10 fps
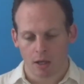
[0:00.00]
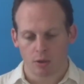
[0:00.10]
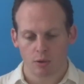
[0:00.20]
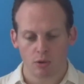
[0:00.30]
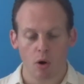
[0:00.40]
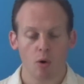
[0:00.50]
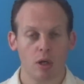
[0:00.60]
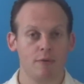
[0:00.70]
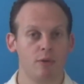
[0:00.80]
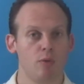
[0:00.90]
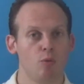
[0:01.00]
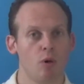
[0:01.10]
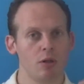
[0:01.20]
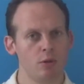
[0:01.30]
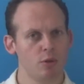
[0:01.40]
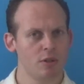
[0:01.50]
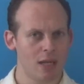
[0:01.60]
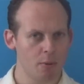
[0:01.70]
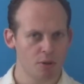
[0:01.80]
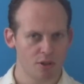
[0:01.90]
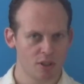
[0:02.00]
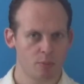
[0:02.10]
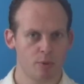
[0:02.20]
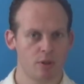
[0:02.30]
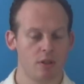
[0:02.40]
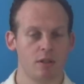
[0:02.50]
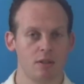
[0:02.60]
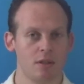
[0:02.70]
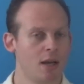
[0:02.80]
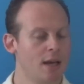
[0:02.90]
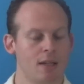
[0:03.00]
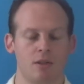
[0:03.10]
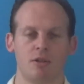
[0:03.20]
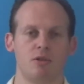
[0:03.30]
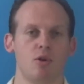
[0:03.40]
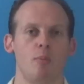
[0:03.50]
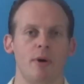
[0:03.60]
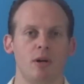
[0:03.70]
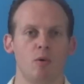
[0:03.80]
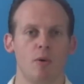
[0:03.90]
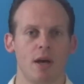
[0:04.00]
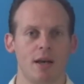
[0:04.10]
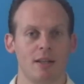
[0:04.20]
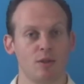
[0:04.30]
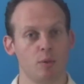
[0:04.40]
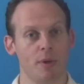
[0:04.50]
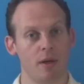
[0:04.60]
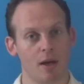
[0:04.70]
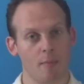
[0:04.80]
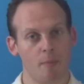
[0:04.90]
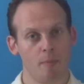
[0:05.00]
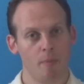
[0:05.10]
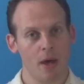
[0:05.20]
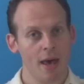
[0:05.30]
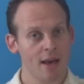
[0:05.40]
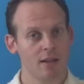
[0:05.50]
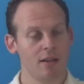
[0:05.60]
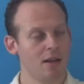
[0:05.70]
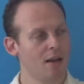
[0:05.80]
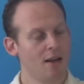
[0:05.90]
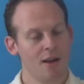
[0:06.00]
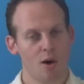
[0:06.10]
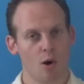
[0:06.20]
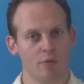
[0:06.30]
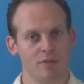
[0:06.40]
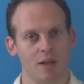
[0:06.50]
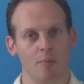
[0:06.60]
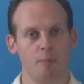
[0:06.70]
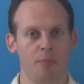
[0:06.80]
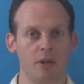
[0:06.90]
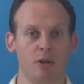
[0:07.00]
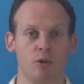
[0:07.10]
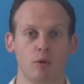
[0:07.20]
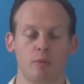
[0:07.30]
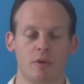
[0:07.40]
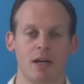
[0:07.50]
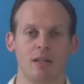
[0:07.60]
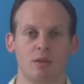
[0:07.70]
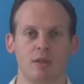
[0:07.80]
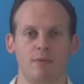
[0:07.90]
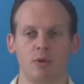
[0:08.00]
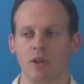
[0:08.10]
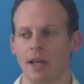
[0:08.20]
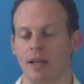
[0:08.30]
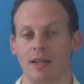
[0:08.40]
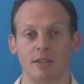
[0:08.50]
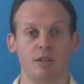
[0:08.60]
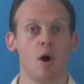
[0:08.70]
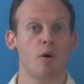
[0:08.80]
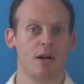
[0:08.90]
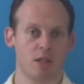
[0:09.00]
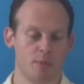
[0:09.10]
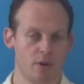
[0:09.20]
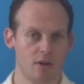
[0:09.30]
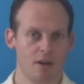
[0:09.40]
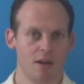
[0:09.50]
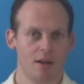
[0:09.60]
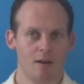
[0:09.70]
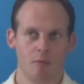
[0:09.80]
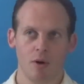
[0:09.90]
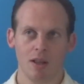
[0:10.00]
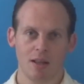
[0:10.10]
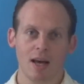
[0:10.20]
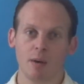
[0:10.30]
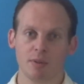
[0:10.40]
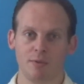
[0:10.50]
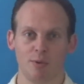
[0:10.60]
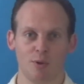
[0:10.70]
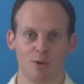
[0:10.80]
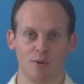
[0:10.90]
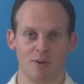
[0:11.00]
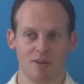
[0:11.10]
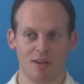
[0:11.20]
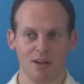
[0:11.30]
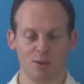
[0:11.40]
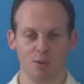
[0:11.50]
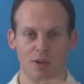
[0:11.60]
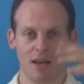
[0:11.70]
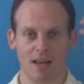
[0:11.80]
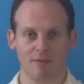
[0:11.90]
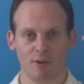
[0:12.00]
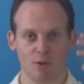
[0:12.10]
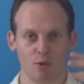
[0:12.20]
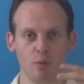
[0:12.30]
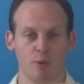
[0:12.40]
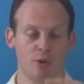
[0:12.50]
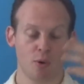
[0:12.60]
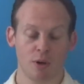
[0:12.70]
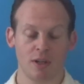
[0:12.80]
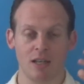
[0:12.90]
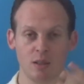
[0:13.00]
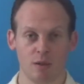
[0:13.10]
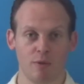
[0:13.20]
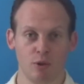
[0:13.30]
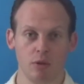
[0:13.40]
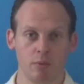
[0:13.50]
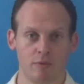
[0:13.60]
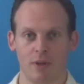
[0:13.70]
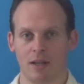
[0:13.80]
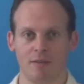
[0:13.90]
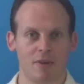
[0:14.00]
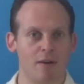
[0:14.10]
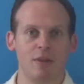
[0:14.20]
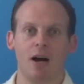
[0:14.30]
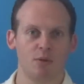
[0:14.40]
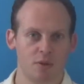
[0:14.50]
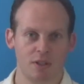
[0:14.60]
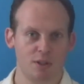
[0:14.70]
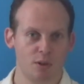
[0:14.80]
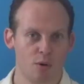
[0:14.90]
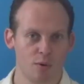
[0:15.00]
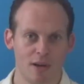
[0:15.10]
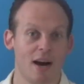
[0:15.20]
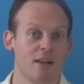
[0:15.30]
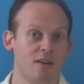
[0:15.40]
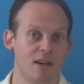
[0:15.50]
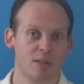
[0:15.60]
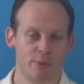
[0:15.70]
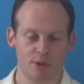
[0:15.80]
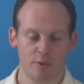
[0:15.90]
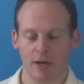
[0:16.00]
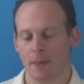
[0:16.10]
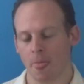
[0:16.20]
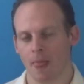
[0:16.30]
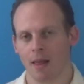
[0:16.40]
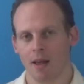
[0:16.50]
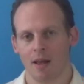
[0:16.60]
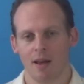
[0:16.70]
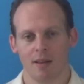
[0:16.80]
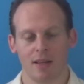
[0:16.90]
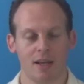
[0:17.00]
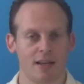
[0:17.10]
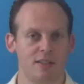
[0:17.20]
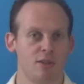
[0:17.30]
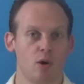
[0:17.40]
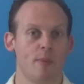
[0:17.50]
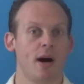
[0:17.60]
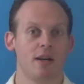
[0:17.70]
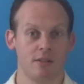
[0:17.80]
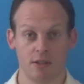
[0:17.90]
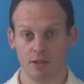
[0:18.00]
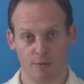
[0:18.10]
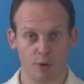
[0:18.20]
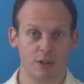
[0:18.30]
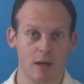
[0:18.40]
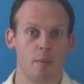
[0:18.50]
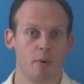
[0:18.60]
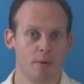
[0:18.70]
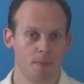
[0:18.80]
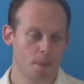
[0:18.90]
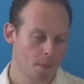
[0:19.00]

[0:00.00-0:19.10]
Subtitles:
So if you want to establish an expertise, there's no better way than to be a head of some big group, right? So if you're like an SEO expert, well, it helps if you're also the head of a group or the organizer of a group, like 5,000 SEO other experts, right? Like SEO Moz is, for example.